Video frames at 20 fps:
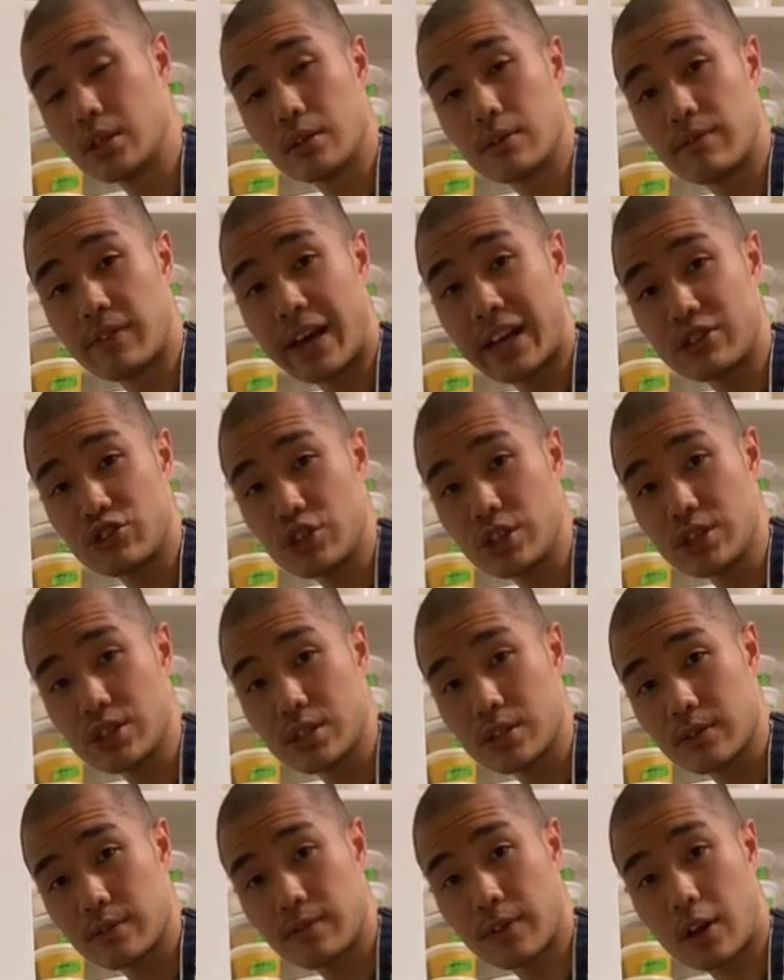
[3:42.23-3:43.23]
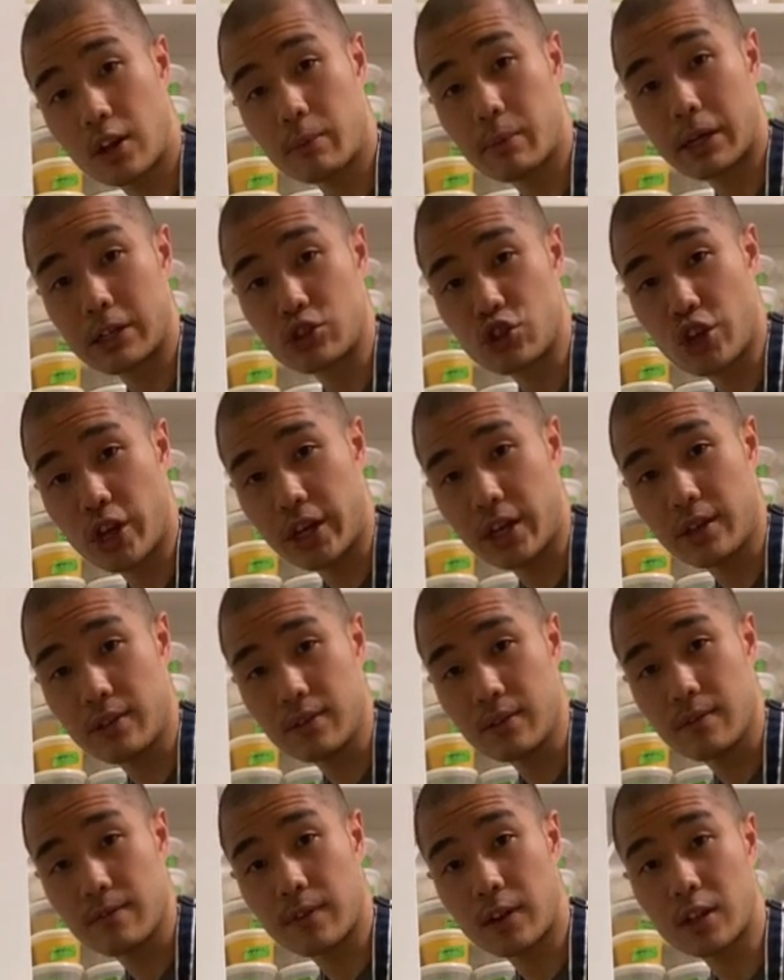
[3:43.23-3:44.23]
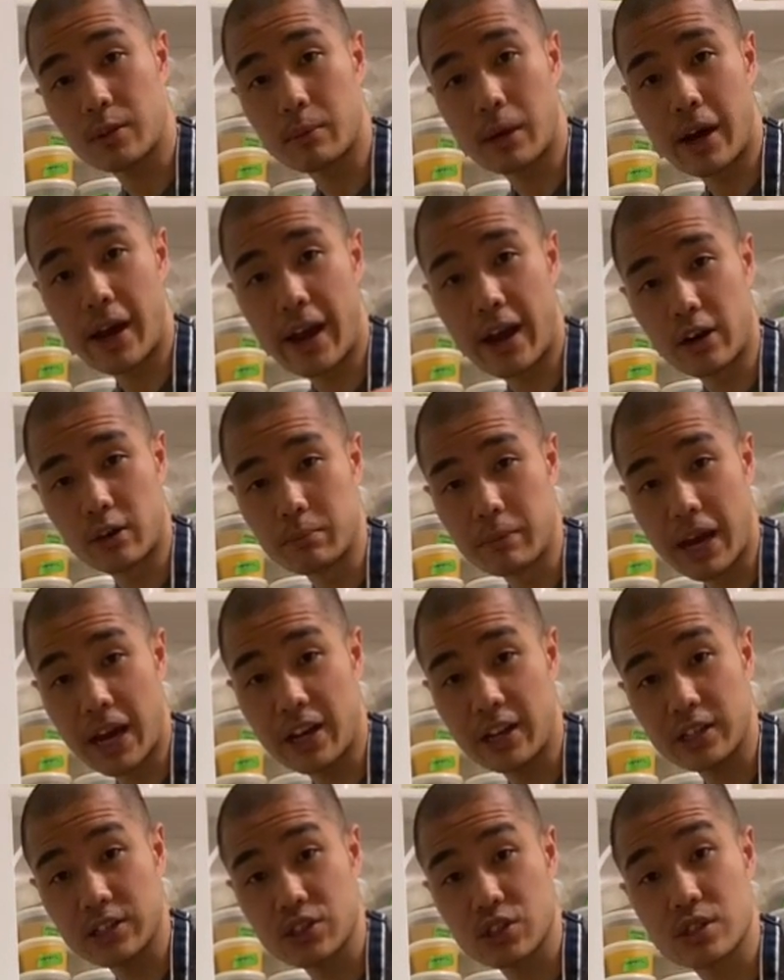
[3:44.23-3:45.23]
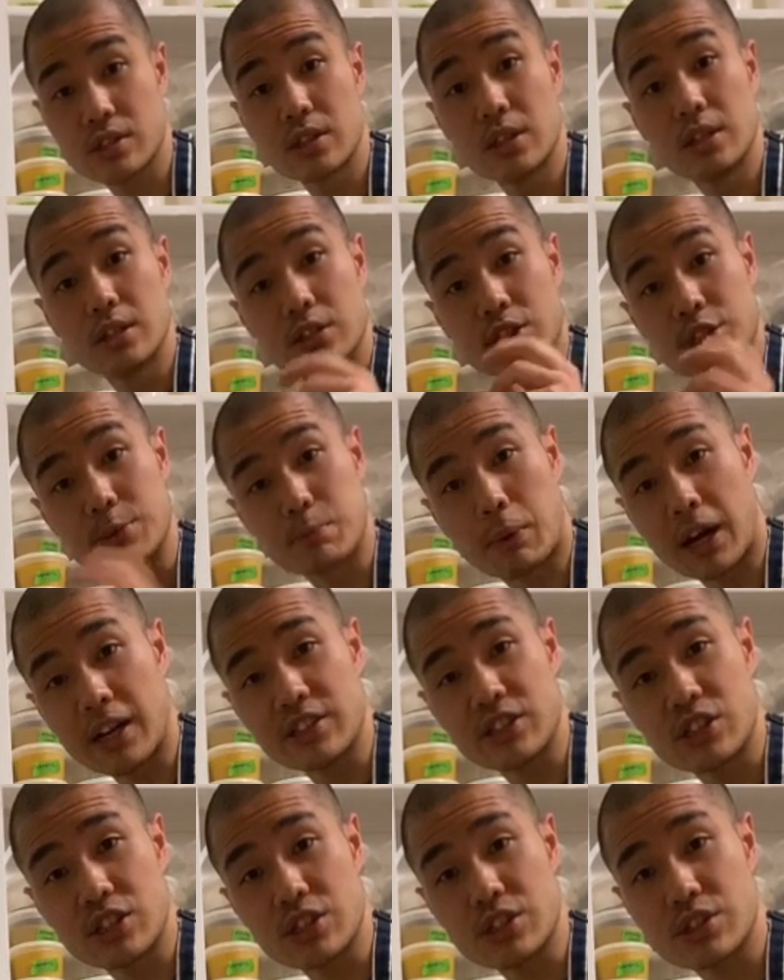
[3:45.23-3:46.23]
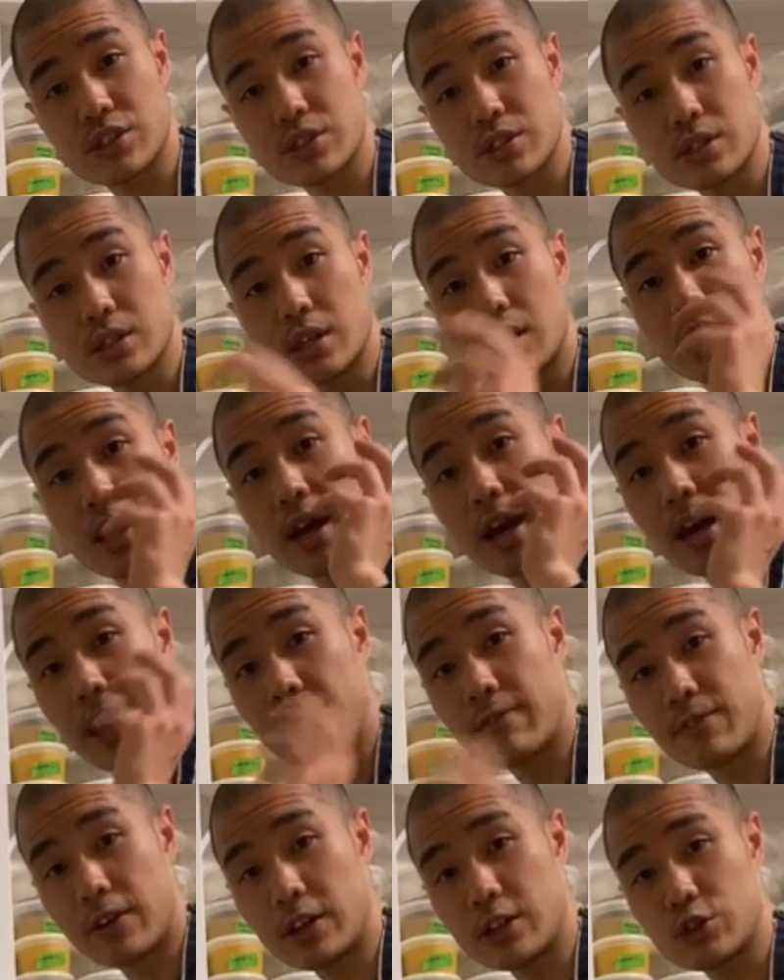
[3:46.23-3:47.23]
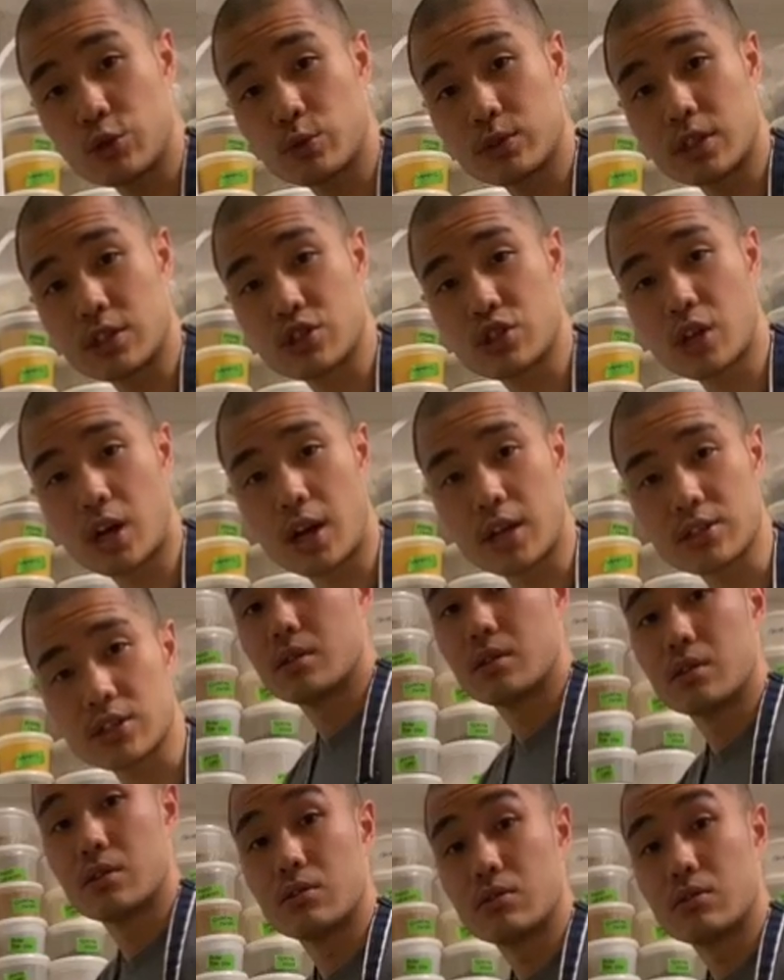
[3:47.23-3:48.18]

Veggies, followed by chicken, followed by aromatics, spices, and finish with the sauce.